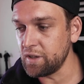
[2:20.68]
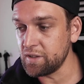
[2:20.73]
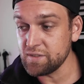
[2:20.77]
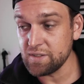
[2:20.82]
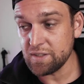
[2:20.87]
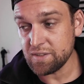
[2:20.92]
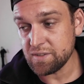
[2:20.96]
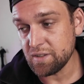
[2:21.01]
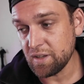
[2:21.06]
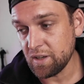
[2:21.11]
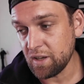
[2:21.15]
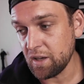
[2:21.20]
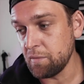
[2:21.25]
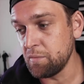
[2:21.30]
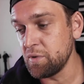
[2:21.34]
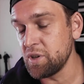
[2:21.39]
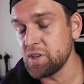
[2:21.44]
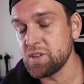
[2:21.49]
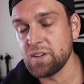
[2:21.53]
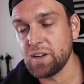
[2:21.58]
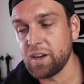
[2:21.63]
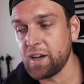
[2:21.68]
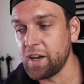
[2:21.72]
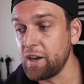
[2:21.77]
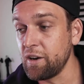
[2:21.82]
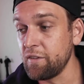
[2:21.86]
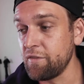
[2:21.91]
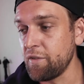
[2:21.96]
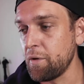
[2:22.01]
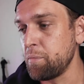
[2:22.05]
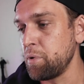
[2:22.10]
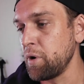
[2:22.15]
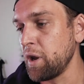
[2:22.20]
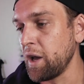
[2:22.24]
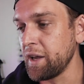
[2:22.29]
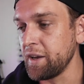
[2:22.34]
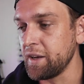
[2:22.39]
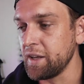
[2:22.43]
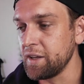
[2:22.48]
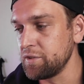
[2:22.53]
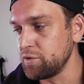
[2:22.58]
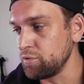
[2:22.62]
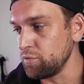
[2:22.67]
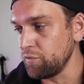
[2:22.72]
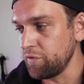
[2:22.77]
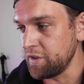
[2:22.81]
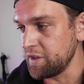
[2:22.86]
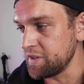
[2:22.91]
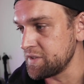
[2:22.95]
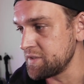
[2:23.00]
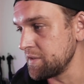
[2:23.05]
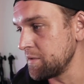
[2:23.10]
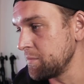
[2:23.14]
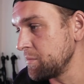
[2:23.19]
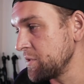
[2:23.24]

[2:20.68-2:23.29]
existing image and kind of apply that to this